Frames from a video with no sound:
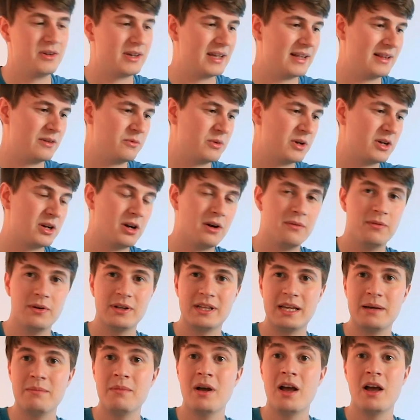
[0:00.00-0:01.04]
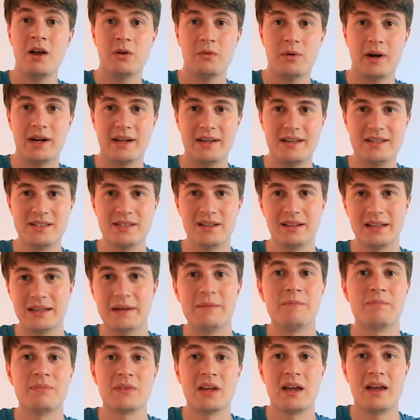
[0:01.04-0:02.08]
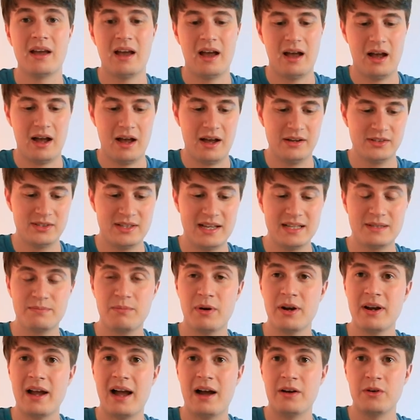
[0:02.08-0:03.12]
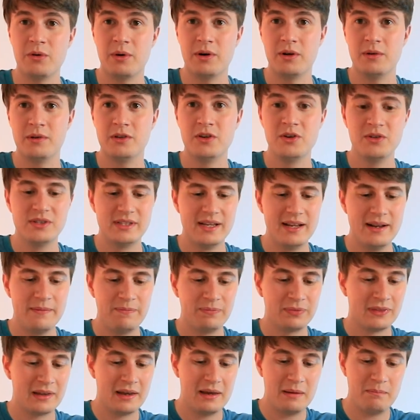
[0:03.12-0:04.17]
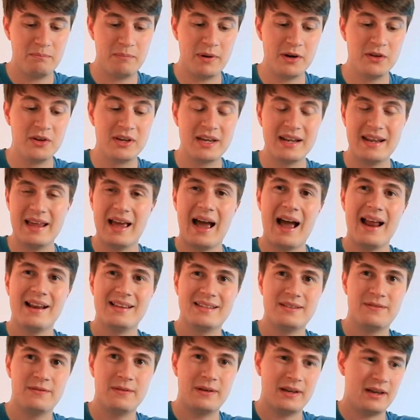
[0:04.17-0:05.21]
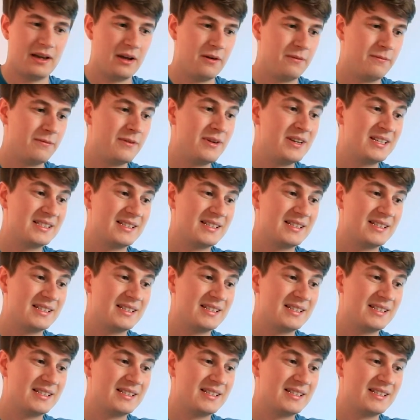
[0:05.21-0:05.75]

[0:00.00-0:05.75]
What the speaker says: you can recover them quite easily. So that's probably how you want to use it. But you can add 4